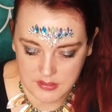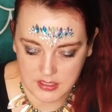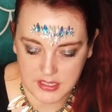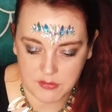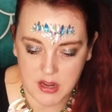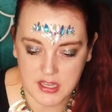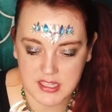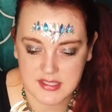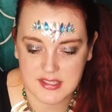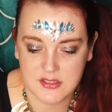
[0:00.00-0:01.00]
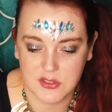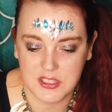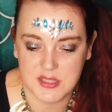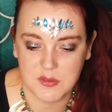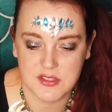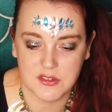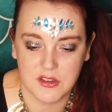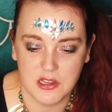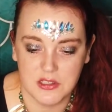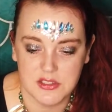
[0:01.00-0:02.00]
I like rockets, or these ones are
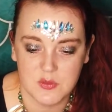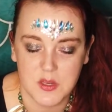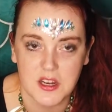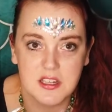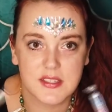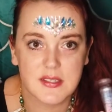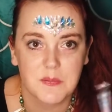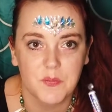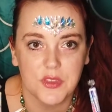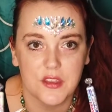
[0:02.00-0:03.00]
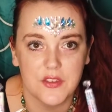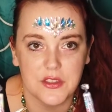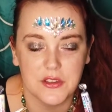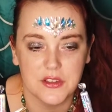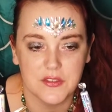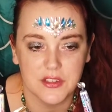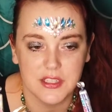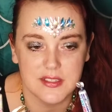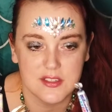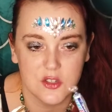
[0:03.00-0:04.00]
called sweethearts. I find they're good for
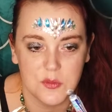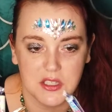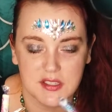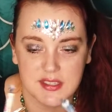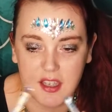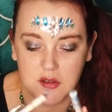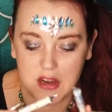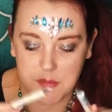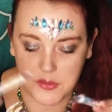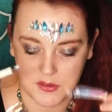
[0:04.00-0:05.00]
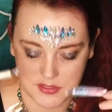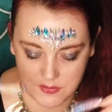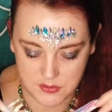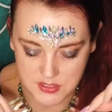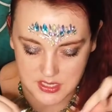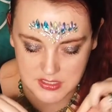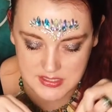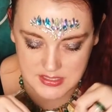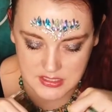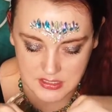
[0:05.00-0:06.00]
kids too because they unwrap and there's a few
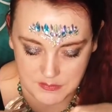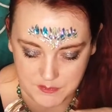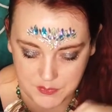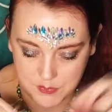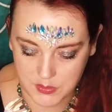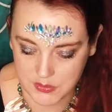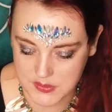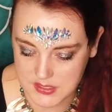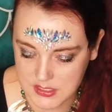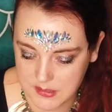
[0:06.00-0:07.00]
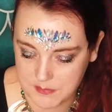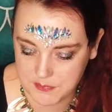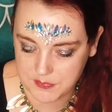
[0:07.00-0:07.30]
candies in there. Put those in there.